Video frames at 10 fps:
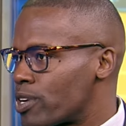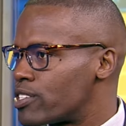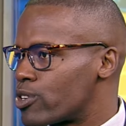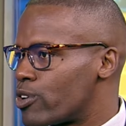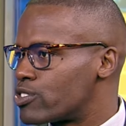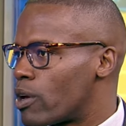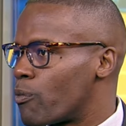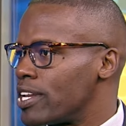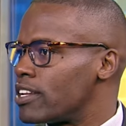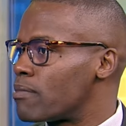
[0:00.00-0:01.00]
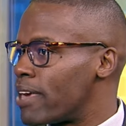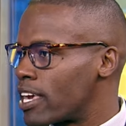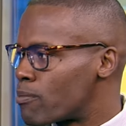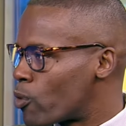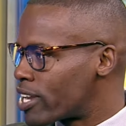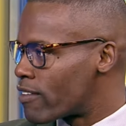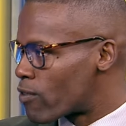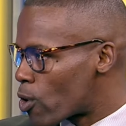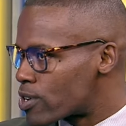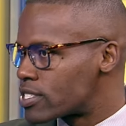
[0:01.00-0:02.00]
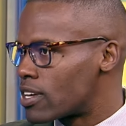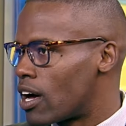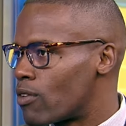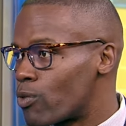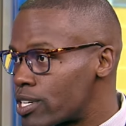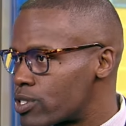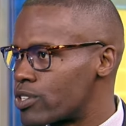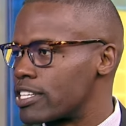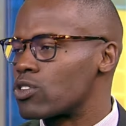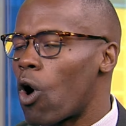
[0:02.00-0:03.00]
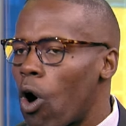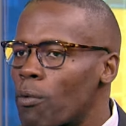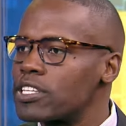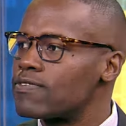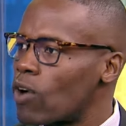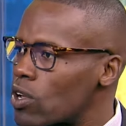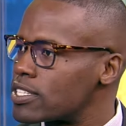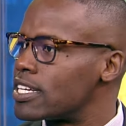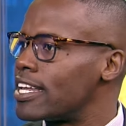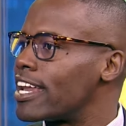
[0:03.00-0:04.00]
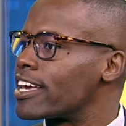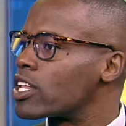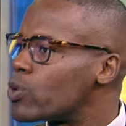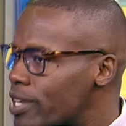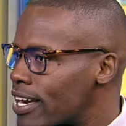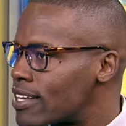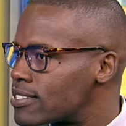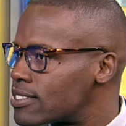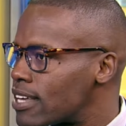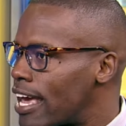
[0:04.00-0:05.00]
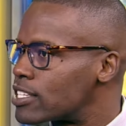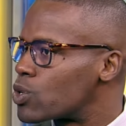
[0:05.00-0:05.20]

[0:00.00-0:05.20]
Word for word: research and we need to make it more diverse. Uh, research has always faulted in including us. And